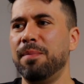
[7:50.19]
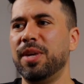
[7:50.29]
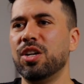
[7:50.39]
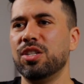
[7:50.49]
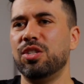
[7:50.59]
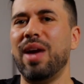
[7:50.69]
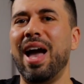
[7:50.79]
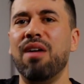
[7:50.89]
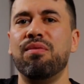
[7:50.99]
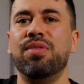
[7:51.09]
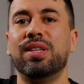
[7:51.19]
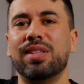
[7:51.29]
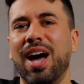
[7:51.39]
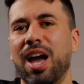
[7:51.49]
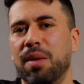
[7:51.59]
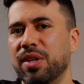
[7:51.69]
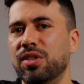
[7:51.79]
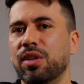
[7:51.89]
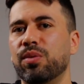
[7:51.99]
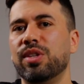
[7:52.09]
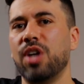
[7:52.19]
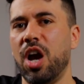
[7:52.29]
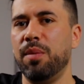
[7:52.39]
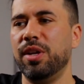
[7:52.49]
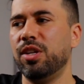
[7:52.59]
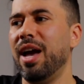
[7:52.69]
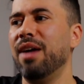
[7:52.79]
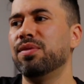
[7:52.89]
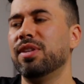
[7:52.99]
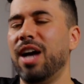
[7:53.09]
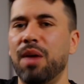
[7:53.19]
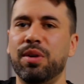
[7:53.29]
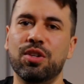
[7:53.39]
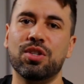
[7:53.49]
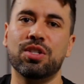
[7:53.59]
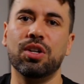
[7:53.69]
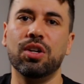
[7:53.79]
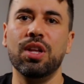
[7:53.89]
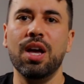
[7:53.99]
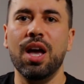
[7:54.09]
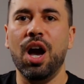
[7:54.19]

because you have the time until retirement. You have time and you still